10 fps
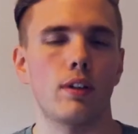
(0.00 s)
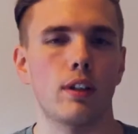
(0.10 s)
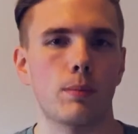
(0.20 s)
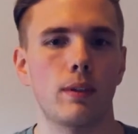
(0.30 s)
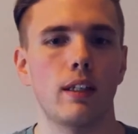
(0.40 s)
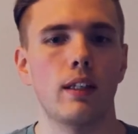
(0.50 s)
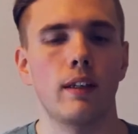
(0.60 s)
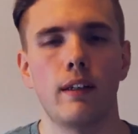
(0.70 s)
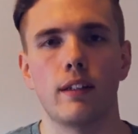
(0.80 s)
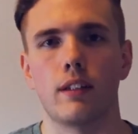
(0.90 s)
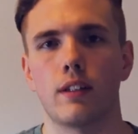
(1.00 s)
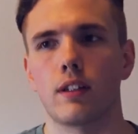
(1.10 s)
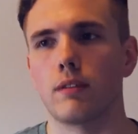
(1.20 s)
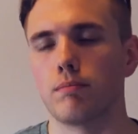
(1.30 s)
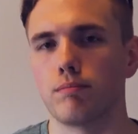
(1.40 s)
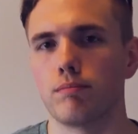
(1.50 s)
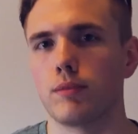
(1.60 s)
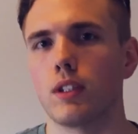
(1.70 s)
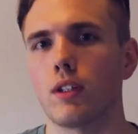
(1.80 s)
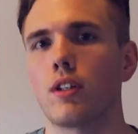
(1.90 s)
33, there
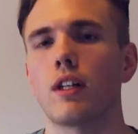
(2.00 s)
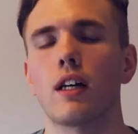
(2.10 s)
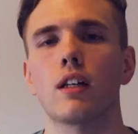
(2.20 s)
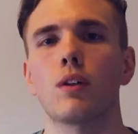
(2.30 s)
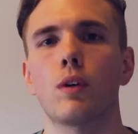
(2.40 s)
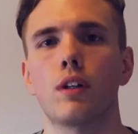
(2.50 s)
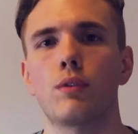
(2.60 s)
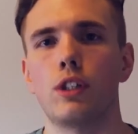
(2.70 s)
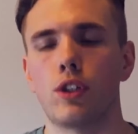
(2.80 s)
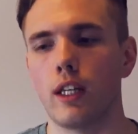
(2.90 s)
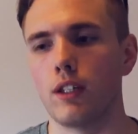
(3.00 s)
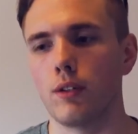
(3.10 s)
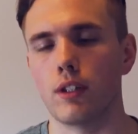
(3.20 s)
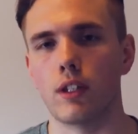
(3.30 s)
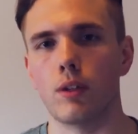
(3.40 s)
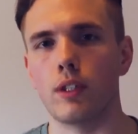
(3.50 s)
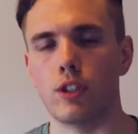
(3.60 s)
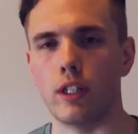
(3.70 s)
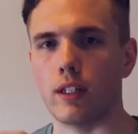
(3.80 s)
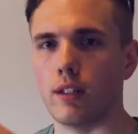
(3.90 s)
they're not going to want to retrain you. They're going to want
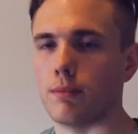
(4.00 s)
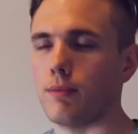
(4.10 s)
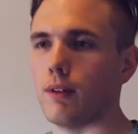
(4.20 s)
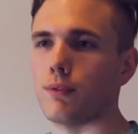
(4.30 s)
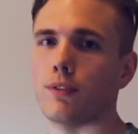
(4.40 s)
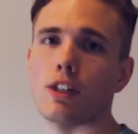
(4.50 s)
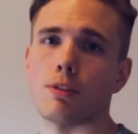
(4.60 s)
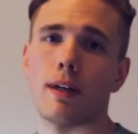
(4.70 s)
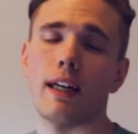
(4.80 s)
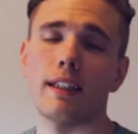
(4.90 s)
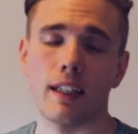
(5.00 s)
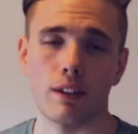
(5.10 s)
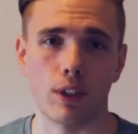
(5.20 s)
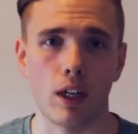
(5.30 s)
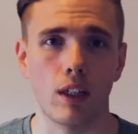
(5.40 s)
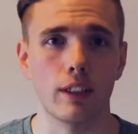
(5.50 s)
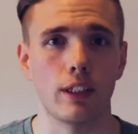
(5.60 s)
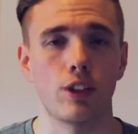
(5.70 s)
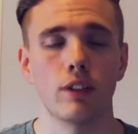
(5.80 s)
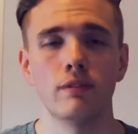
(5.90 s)
to trick a, a fresh mind out of
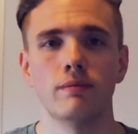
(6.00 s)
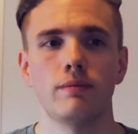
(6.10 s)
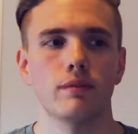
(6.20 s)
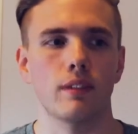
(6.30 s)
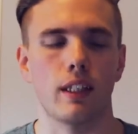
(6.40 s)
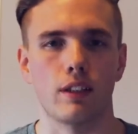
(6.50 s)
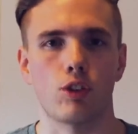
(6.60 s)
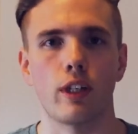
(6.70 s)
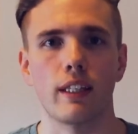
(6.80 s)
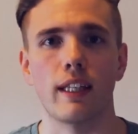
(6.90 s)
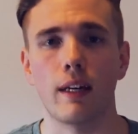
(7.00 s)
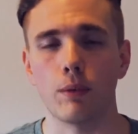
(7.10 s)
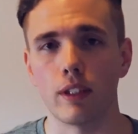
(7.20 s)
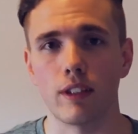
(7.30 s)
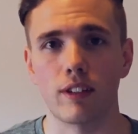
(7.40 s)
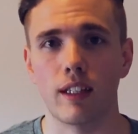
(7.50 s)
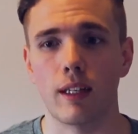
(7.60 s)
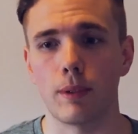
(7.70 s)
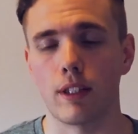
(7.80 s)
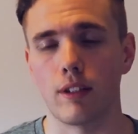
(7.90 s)
college and train that one
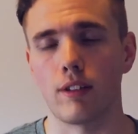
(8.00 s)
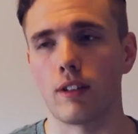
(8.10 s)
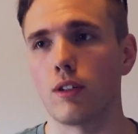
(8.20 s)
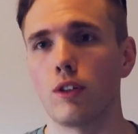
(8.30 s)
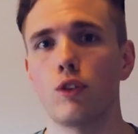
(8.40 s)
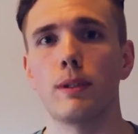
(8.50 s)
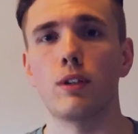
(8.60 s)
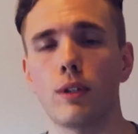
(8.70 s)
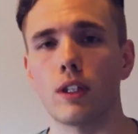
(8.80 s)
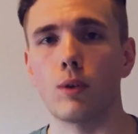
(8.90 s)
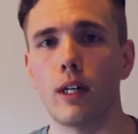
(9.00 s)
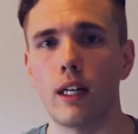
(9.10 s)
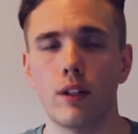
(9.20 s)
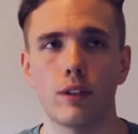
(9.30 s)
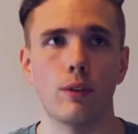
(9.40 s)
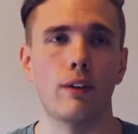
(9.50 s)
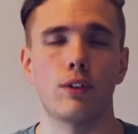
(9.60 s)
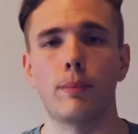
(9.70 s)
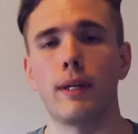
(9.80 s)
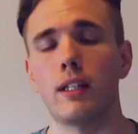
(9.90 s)
instead because, you know, you've been doing it a while, you
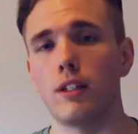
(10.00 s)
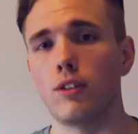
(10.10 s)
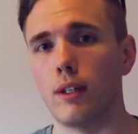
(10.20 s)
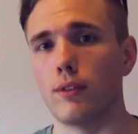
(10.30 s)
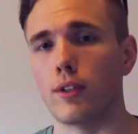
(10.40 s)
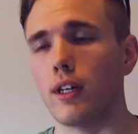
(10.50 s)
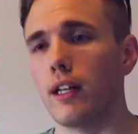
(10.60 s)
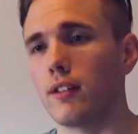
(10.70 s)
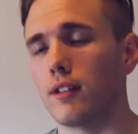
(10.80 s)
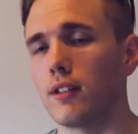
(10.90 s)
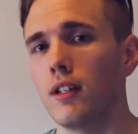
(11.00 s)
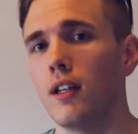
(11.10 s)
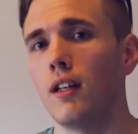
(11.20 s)
have your opinions, you have your thoughts,